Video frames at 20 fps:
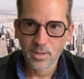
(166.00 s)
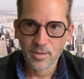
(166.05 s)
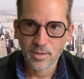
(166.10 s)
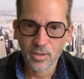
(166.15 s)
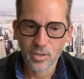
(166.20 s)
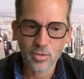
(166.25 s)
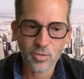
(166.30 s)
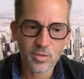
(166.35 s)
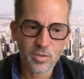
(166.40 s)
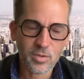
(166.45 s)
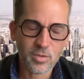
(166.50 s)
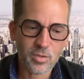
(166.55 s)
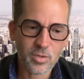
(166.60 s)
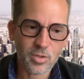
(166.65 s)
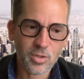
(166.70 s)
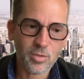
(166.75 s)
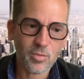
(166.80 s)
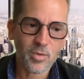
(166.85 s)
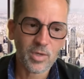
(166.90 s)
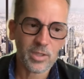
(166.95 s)
you
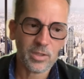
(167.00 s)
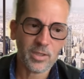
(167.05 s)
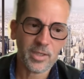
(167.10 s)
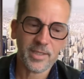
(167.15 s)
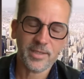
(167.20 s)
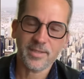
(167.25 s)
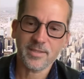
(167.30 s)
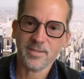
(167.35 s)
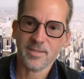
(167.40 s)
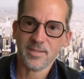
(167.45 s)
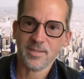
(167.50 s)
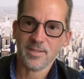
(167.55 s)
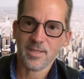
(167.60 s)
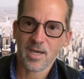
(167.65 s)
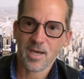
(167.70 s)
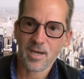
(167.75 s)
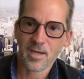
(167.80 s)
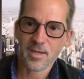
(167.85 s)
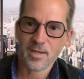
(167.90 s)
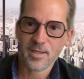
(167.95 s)
want to look at this
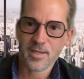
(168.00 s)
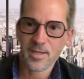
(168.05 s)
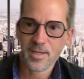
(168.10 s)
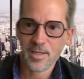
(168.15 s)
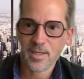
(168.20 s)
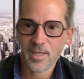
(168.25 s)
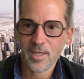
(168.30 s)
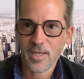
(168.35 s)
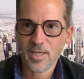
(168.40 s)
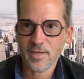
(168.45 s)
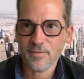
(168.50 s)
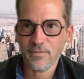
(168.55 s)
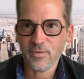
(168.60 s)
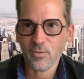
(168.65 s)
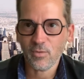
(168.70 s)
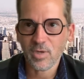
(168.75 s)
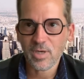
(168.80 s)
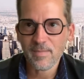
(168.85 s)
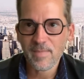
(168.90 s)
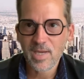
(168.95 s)
stock, and if you
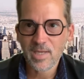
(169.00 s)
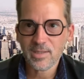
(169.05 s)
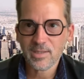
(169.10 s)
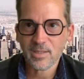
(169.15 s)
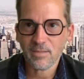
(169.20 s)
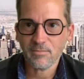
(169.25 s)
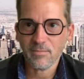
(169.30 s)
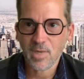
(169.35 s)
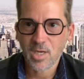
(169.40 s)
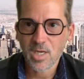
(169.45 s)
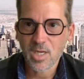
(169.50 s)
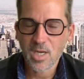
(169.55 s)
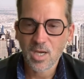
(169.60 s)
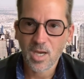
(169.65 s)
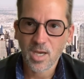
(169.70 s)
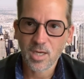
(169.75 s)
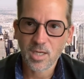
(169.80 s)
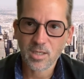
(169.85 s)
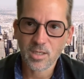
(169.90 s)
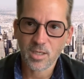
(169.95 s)
want to make some money
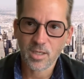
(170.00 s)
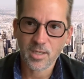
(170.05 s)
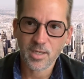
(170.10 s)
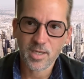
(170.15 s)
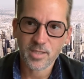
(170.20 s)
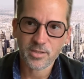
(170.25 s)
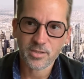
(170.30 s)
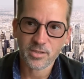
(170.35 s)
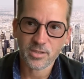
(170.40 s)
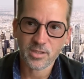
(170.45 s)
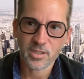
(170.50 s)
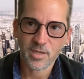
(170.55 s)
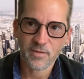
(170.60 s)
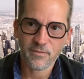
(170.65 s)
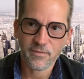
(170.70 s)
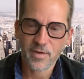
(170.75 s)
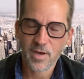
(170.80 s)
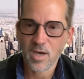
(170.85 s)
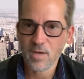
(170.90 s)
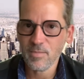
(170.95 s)
on it, you're going to ask
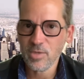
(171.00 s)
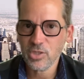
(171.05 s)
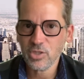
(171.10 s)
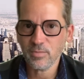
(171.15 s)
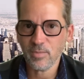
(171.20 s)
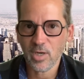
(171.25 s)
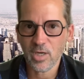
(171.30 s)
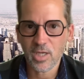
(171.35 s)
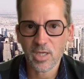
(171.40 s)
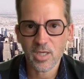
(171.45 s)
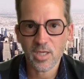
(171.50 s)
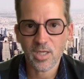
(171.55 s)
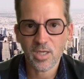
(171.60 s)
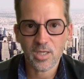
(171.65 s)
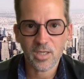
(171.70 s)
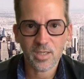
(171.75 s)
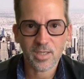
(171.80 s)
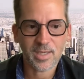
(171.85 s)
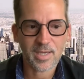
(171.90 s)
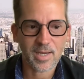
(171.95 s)
yourself, how much money
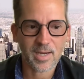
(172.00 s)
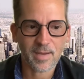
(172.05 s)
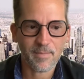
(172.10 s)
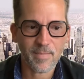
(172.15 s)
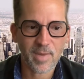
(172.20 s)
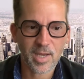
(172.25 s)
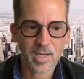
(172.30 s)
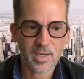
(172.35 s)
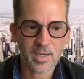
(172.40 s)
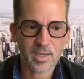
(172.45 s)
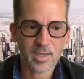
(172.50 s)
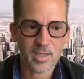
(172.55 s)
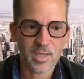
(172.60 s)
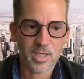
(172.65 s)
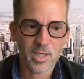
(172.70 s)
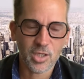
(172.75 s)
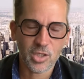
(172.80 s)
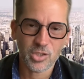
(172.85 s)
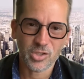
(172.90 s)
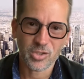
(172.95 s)
can I make?
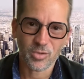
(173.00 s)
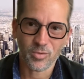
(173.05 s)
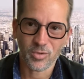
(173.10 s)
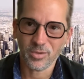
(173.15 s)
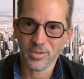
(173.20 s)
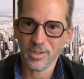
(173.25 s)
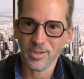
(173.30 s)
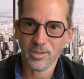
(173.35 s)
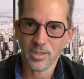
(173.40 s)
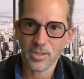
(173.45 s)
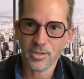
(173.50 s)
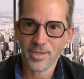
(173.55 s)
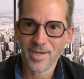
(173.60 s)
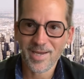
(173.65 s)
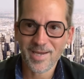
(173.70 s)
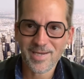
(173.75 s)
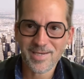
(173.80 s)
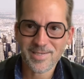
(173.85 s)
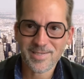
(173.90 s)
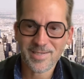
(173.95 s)
So we're a little under
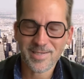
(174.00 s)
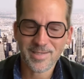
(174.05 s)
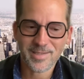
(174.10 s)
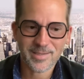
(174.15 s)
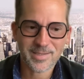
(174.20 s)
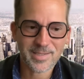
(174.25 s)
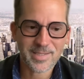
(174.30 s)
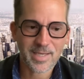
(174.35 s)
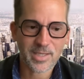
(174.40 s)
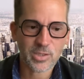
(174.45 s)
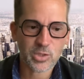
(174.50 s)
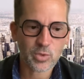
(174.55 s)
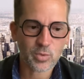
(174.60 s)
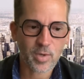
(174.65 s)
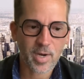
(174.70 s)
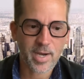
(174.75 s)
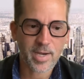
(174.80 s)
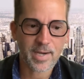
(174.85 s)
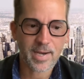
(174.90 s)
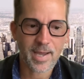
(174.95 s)
18 cents
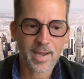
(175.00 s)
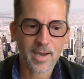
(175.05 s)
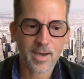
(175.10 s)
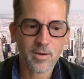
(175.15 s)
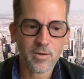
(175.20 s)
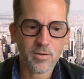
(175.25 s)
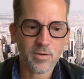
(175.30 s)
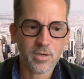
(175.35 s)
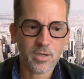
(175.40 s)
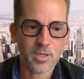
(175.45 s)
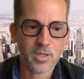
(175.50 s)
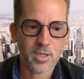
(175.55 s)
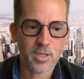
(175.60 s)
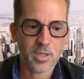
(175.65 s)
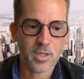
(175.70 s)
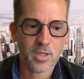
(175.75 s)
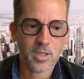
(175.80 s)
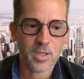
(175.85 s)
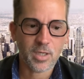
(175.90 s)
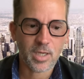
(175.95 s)
right now,
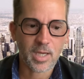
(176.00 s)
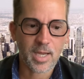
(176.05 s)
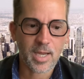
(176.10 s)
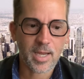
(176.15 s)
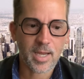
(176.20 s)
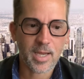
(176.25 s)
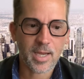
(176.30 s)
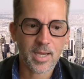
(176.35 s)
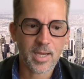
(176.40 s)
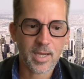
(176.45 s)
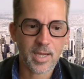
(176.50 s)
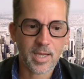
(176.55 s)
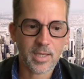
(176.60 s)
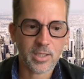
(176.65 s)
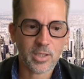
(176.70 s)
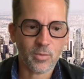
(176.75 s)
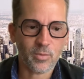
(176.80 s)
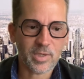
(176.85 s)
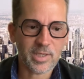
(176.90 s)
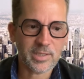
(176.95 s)
and
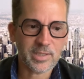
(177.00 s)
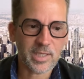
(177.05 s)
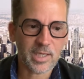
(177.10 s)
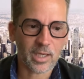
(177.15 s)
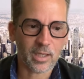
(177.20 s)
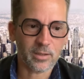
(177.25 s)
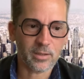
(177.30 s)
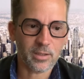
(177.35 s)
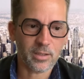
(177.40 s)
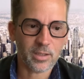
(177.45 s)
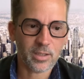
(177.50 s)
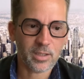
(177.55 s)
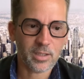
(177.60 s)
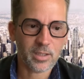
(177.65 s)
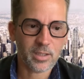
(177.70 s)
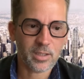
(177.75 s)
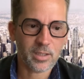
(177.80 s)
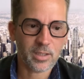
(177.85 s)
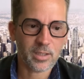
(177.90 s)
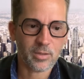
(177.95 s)
you want to take a
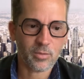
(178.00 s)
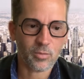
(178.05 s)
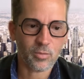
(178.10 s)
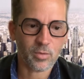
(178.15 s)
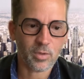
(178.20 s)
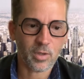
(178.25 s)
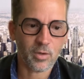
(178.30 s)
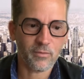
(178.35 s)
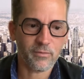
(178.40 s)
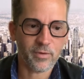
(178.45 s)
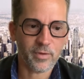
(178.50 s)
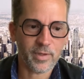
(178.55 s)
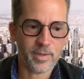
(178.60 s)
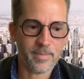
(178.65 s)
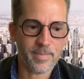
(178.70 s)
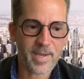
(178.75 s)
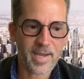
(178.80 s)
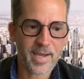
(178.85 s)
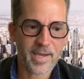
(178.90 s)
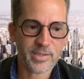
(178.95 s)
look over the
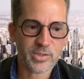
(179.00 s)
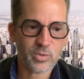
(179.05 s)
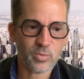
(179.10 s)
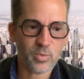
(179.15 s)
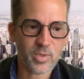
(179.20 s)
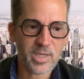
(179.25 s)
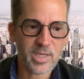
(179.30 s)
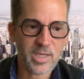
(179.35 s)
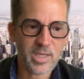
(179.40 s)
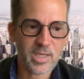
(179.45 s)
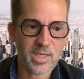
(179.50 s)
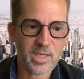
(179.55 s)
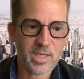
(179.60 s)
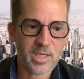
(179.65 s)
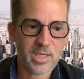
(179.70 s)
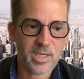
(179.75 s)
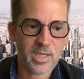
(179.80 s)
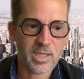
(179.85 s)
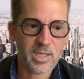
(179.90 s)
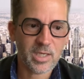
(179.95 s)
past week.
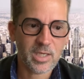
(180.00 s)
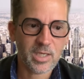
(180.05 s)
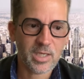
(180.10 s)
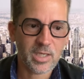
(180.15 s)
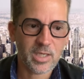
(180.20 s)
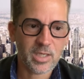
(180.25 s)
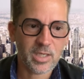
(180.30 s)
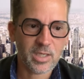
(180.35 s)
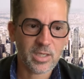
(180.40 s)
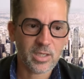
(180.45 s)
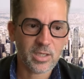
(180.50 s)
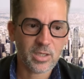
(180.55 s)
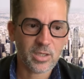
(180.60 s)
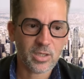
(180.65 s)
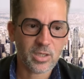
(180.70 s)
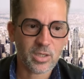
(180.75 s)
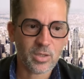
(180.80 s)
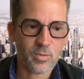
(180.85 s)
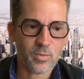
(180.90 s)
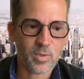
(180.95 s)

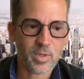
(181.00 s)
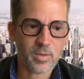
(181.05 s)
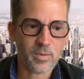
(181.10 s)
We